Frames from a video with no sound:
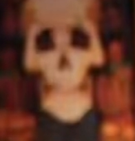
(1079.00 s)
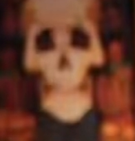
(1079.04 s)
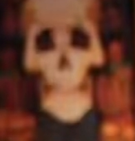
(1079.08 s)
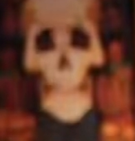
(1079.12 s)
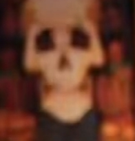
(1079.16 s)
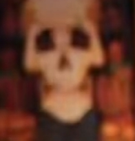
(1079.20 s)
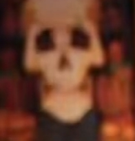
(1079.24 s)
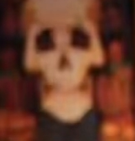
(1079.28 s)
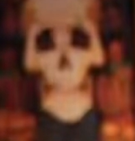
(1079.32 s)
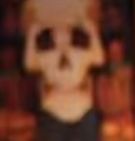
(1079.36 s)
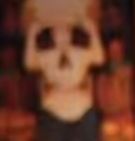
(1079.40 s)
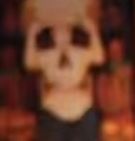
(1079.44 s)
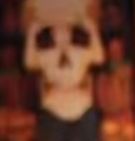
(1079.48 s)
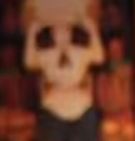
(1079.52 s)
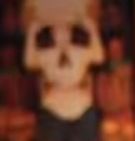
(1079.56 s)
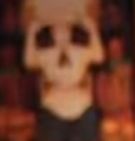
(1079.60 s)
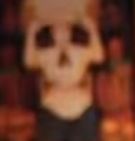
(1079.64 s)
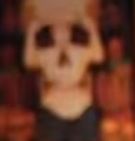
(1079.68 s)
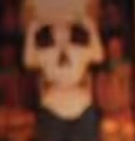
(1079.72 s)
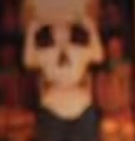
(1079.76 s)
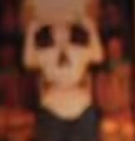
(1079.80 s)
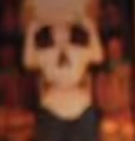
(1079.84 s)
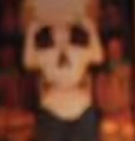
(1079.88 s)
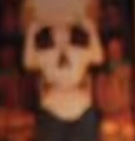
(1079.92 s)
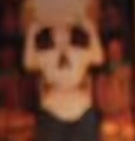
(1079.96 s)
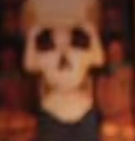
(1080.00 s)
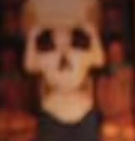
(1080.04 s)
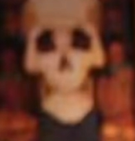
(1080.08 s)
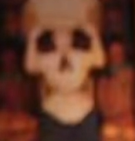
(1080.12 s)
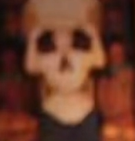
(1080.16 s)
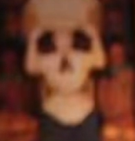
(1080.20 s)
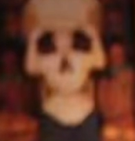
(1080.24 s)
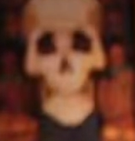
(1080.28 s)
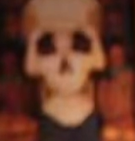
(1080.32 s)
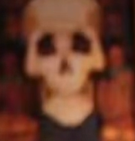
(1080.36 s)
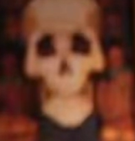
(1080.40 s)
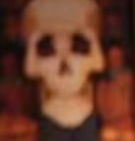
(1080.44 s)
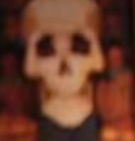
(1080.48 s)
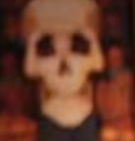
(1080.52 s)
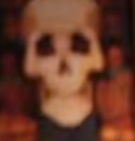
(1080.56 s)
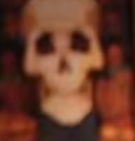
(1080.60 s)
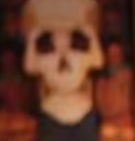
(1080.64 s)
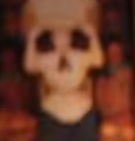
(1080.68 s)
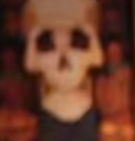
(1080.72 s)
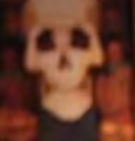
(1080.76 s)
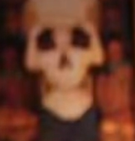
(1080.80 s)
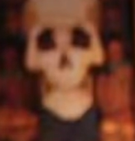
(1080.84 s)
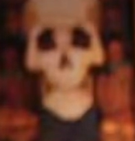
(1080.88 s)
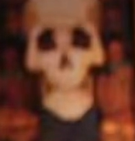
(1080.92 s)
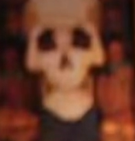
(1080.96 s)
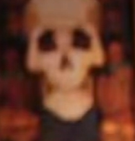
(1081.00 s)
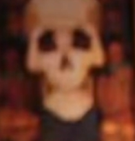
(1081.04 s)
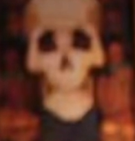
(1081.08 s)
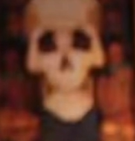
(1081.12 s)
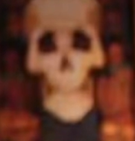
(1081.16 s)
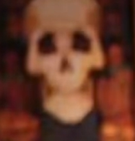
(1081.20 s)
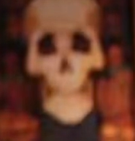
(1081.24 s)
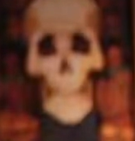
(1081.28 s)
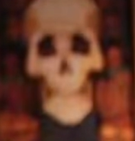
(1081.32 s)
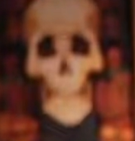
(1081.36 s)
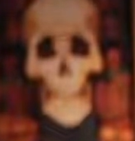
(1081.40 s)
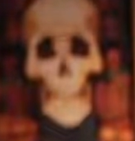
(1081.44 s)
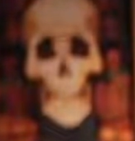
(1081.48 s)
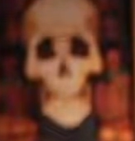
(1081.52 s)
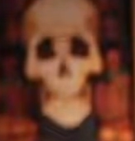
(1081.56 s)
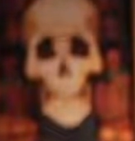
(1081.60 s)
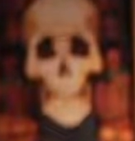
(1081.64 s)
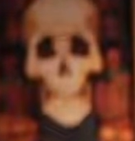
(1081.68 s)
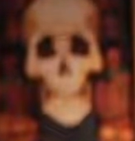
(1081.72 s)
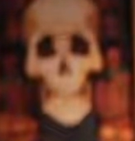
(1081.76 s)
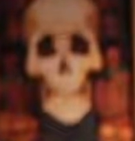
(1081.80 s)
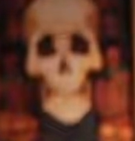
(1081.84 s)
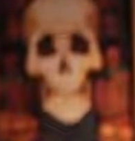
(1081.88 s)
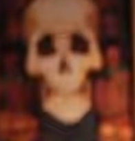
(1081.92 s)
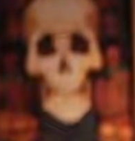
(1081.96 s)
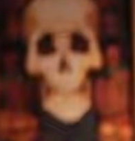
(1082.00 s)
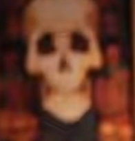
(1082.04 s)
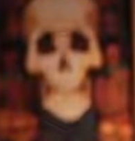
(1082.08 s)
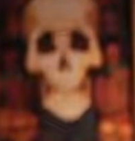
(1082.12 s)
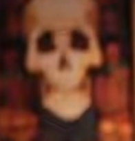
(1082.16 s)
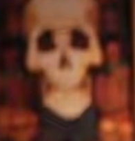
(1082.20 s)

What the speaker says: No words are spoken by the person on screen.